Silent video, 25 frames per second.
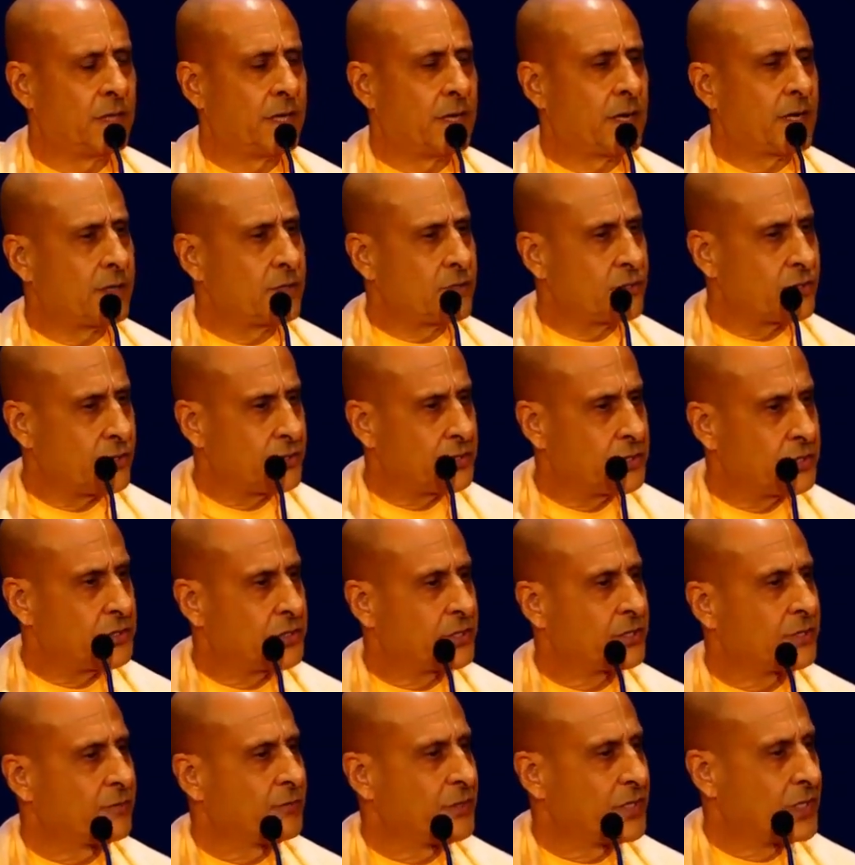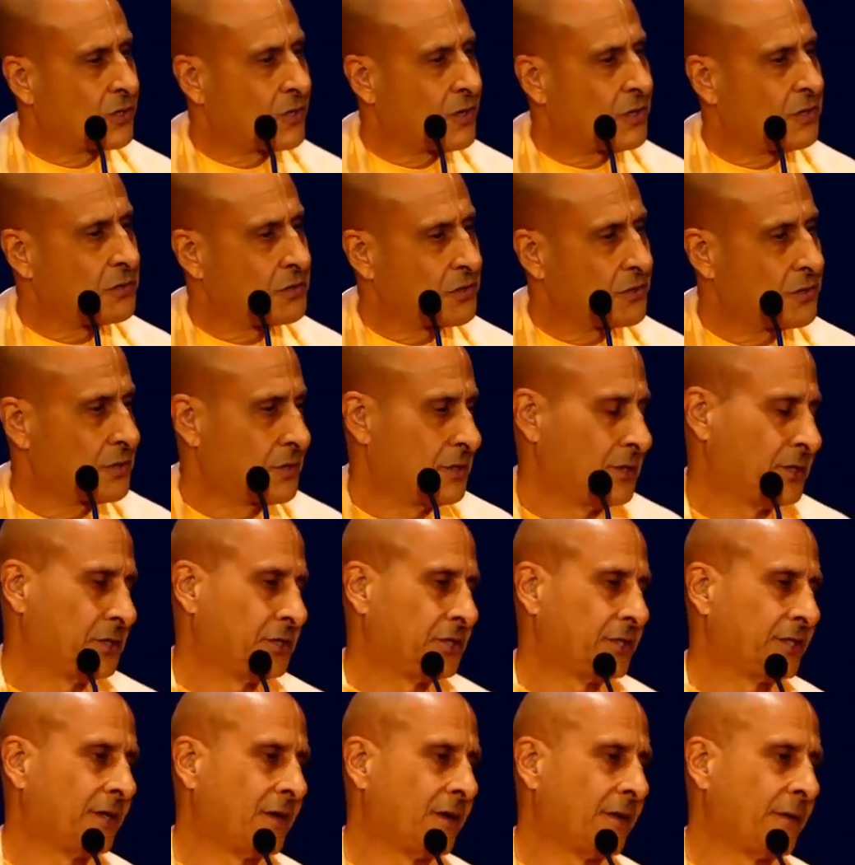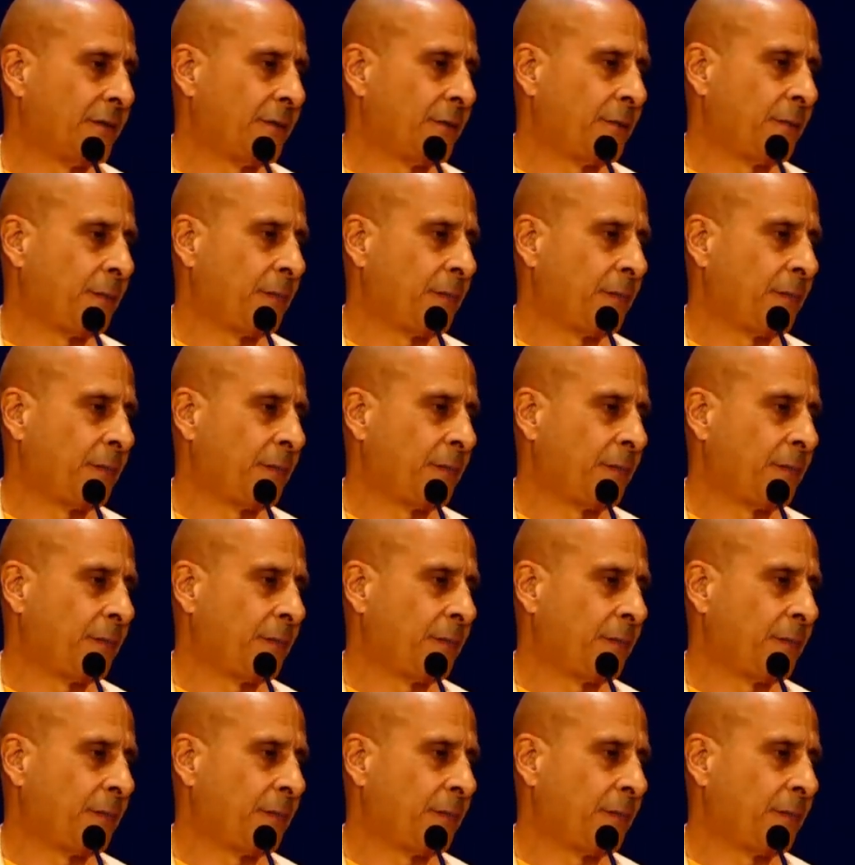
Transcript: In our tradition we call Krishna.